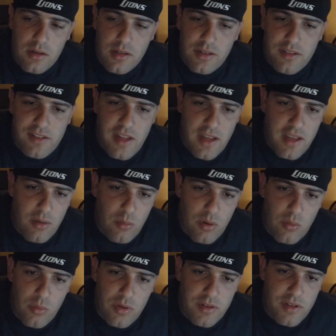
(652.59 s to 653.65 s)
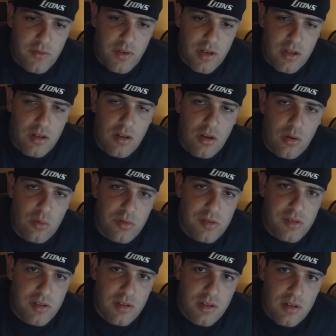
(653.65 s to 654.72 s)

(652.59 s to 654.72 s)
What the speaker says: his second one wasn't even close.